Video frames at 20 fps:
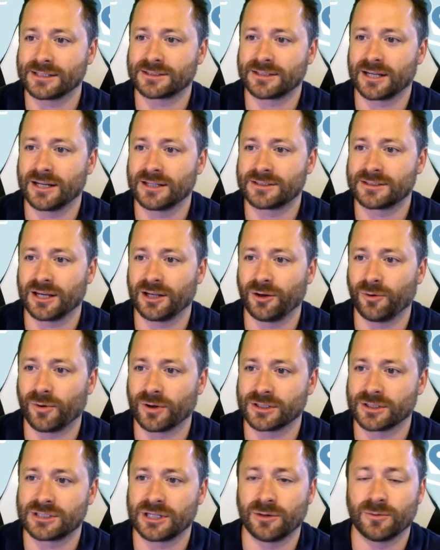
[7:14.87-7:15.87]
States and you
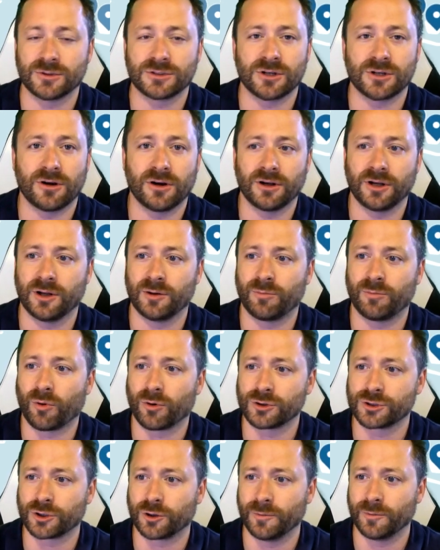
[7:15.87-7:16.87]
want to see what's on in
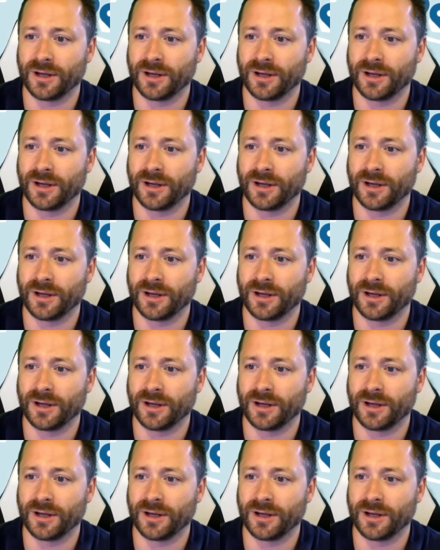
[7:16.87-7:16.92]
Portugal